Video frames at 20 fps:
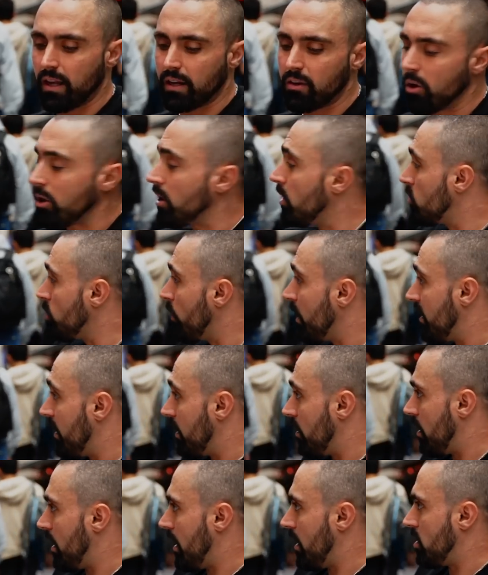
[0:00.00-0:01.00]
they're not going to do
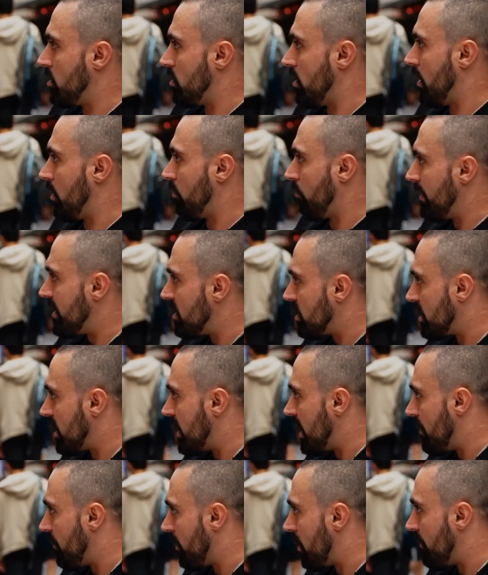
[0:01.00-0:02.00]
anything egregious
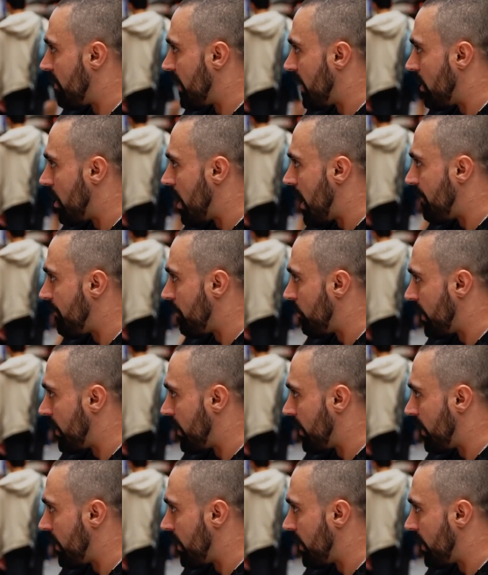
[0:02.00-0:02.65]
and evil over their life or